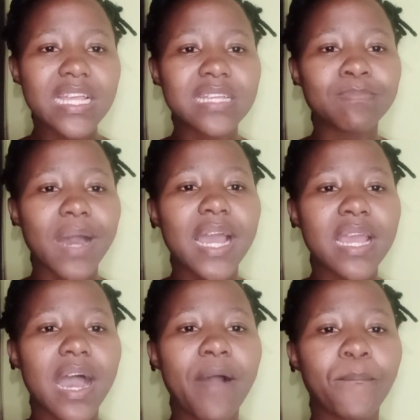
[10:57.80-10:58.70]
in
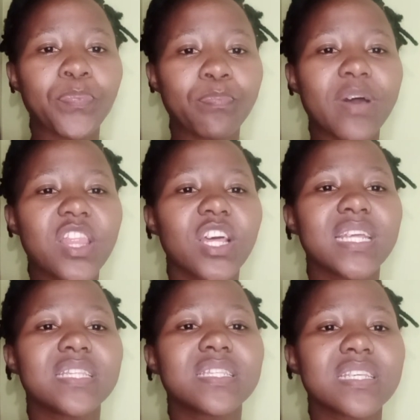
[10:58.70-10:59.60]
my
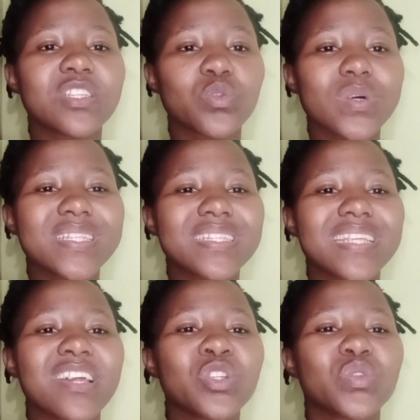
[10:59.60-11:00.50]
Bartholin Cyst was
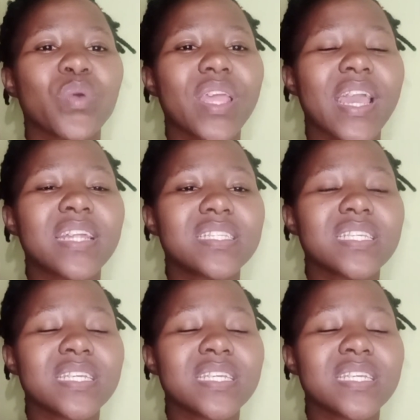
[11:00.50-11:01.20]
starting to get